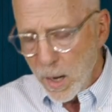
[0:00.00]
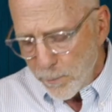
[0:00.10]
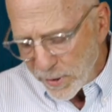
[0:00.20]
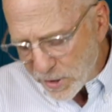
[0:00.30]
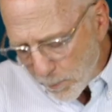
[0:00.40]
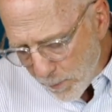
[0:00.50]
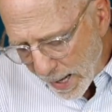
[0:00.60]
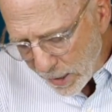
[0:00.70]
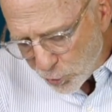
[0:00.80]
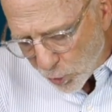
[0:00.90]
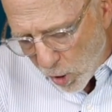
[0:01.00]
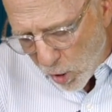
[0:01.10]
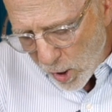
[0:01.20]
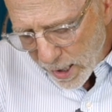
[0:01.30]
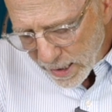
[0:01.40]
But the main
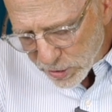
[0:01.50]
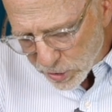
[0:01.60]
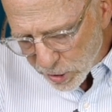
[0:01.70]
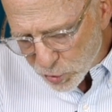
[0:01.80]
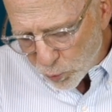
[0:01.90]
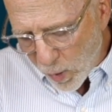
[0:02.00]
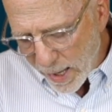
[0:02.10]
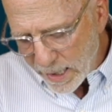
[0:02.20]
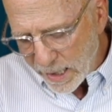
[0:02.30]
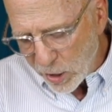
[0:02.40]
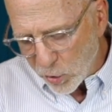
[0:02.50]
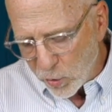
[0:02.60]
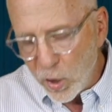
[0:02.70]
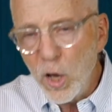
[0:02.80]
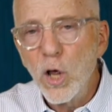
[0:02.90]
draw is this right here,
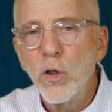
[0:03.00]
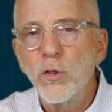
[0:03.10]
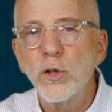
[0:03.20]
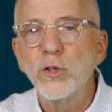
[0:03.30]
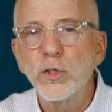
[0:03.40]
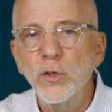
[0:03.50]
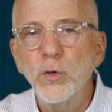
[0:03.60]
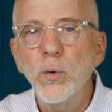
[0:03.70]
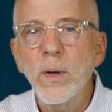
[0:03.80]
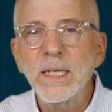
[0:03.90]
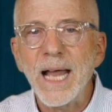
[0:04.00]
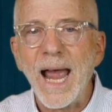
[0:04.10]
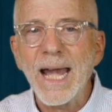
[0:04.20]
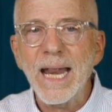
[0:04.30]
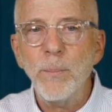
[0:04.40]
the two
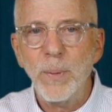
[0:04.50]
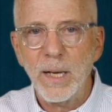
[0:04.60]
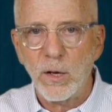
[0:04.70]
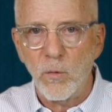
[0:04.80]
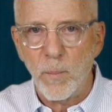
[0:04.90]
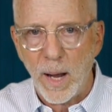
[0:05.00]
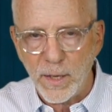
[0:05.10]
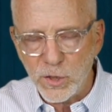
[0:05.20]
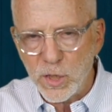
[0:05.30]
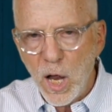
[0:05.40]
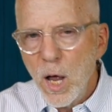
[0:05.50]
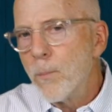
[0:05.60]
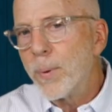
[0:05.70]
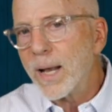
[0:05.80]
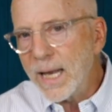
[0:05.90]
tiny Pico mics.
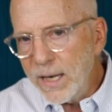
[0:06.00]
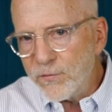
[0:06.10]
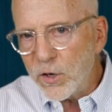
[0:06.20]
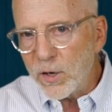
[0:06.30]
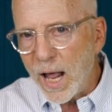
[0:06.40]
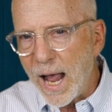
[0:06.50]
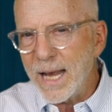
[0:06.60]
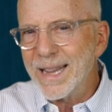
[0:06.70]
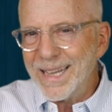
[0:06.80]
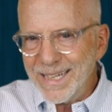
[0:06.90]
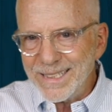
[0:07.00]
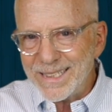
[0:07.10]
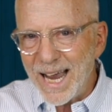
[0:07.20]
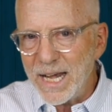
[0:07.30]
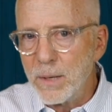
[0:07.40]
Believe it or not, these
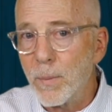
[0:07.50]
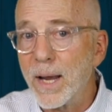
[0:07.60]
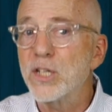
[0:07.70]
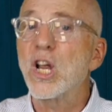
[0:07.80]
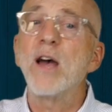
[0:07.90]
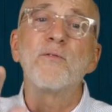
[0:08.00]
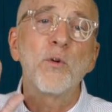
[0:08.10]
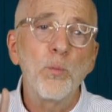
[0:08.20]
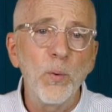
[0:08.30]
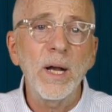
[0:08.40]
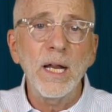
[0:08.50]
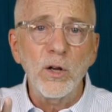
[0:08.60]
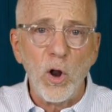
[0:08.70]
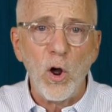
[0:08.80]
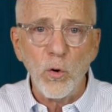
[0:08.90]
tiny mics have a really
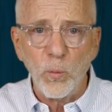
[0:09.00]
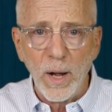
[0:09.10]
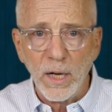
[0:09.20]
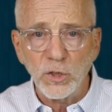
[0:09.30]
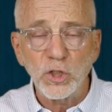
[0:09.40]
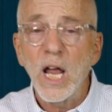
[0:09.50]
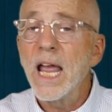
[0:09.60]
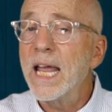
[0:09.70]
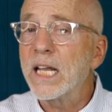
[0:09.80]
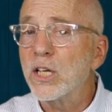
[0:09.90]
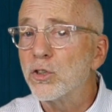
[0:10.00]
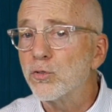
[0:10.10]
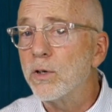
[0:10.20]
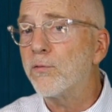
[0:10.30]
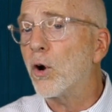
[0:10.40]
long range and can
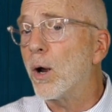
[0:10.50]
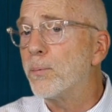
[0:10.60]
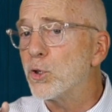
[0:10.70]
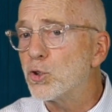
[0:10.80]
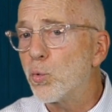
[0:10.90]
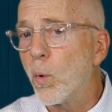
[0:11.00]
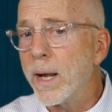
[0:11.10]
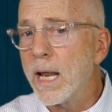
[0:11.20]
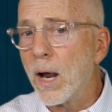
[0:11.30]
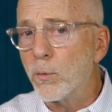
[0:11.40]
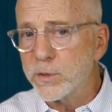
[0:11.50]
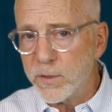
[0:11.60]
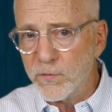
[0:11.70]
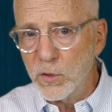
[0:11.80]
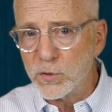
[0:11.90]
deliver up to 20 hours
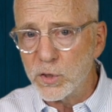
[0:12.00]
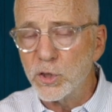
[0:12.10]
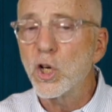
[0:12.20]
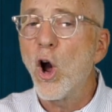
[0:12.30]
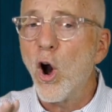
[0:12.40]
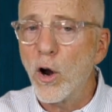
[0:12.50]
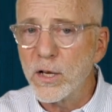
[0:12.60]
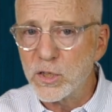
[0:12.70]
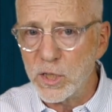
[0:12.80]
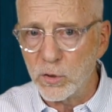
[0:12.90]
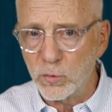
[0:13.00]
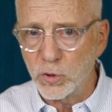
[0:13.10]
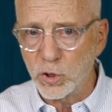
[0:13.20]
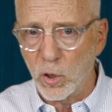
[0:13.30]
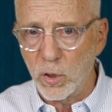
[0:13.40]
of usage on a single
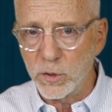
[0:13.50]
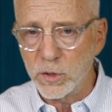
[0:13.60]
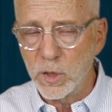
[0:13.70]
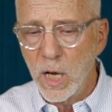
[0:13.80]
charge.